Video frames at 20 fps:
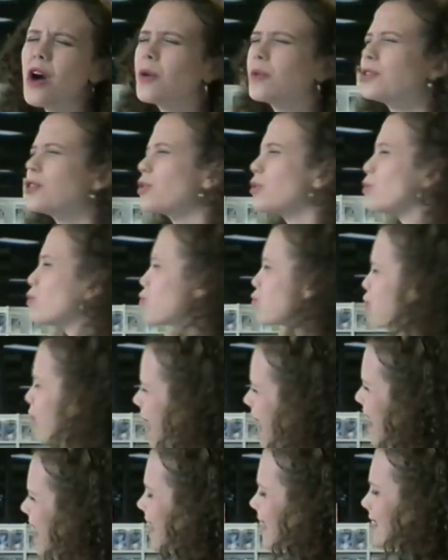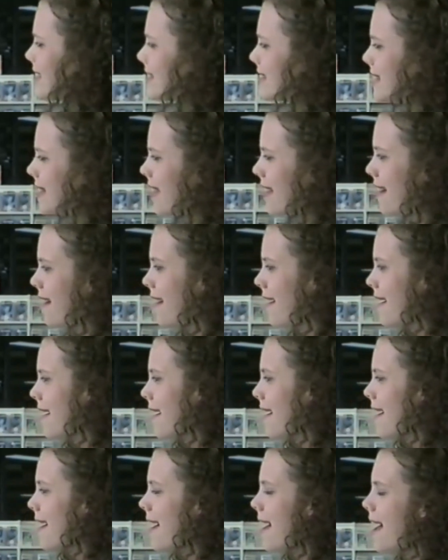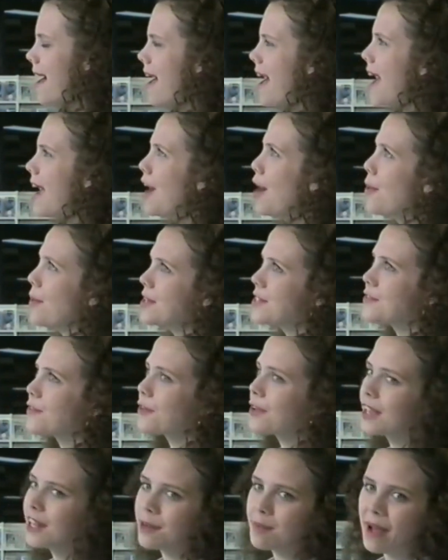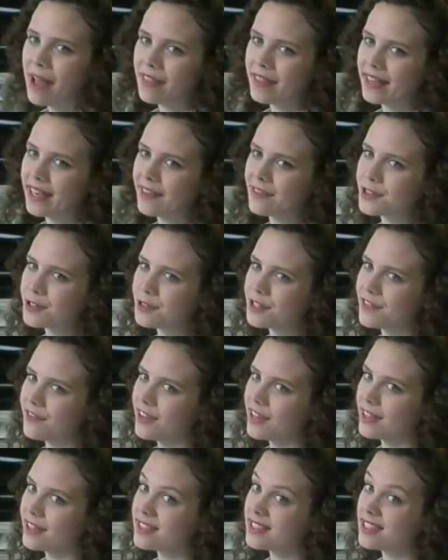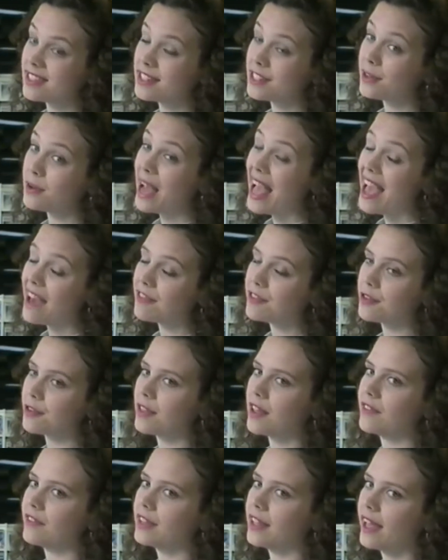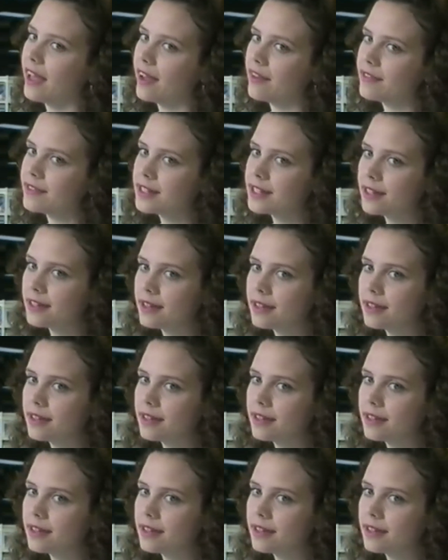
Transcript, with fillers: Oh, give me a break, Howie. I just want to go home and then watch TV and go to